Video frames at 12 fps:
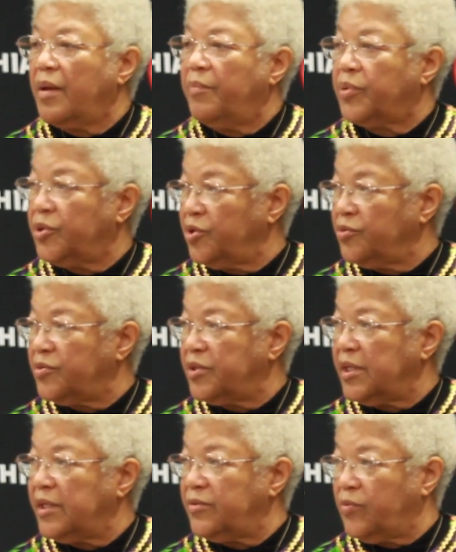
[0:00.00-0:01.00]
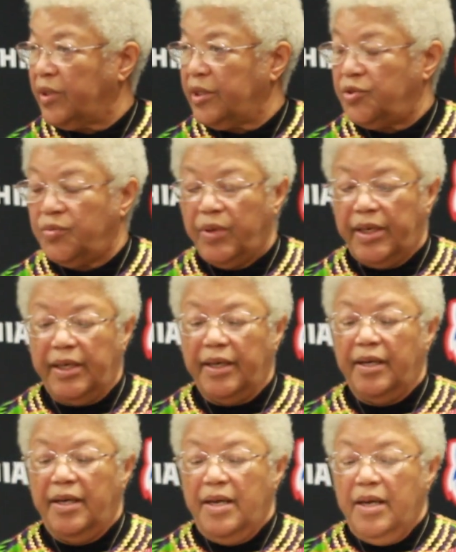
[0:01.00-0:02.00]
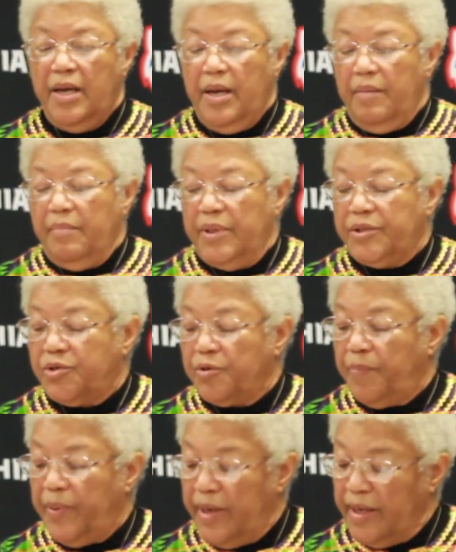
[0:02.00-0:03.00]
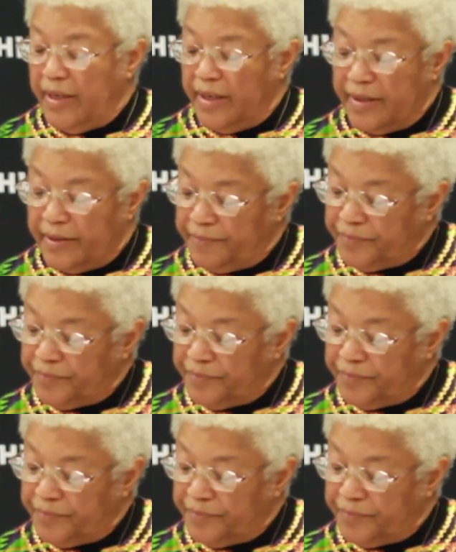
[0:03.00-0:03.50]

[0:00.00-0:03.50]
produced in 2020. Mr. Peake,